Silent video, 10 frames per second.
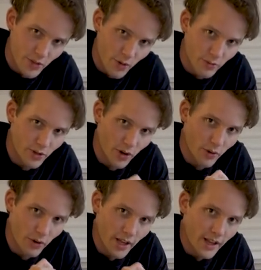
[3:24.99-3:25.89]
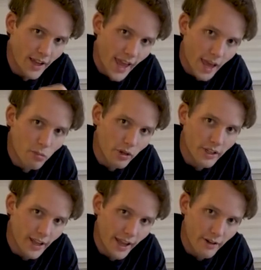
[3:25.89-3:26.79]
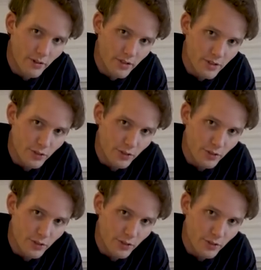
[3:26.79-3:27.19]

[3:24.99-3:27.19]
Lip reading: don't go hammering nails and